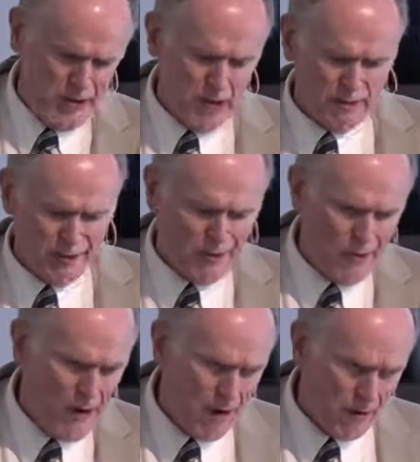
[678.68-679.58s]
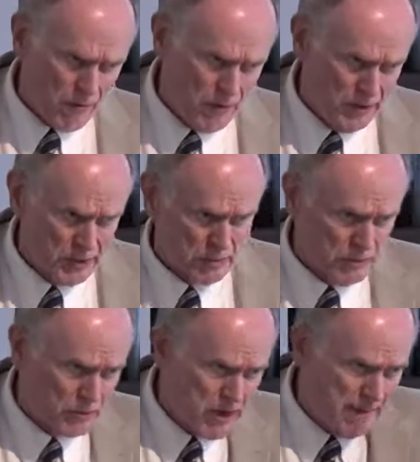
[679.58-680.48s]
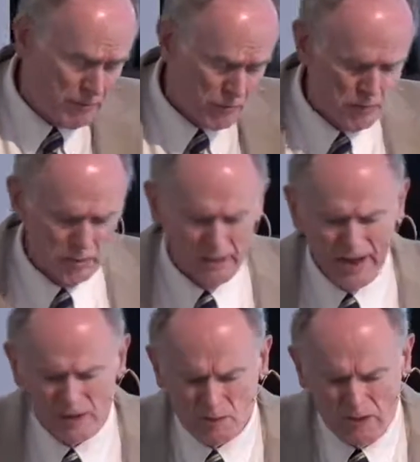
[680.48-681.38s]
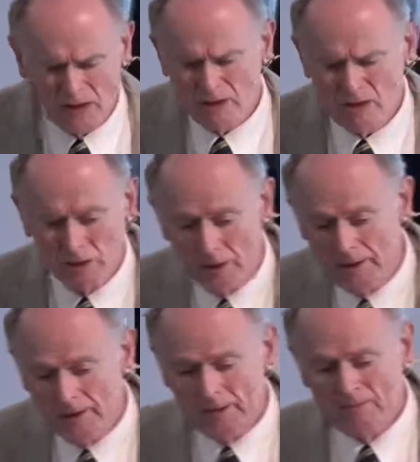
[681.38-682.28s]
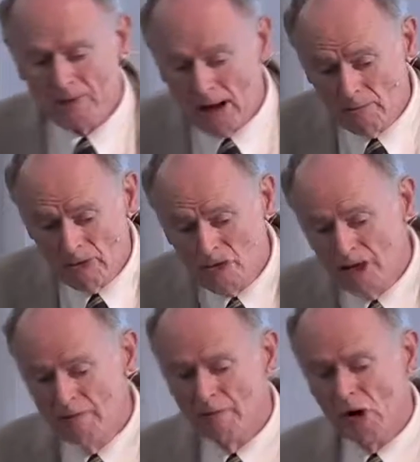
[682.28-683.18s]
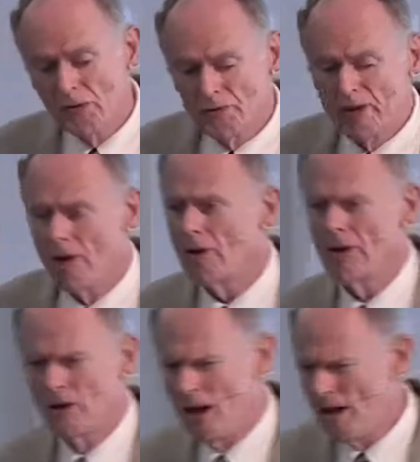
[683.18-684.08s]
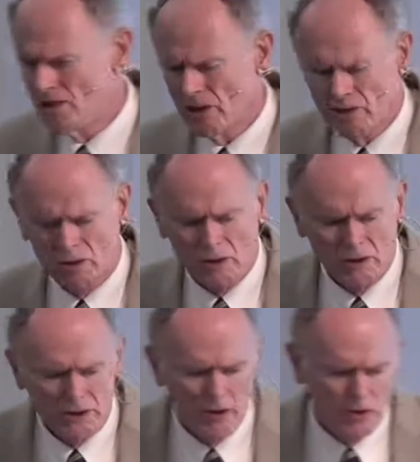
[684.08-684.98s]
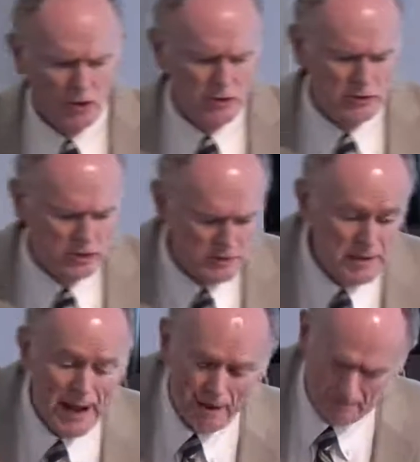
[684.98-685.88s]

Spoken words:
nothing there when Israel came through. That's based on, I would say, faulty archaeological conclusions. Now,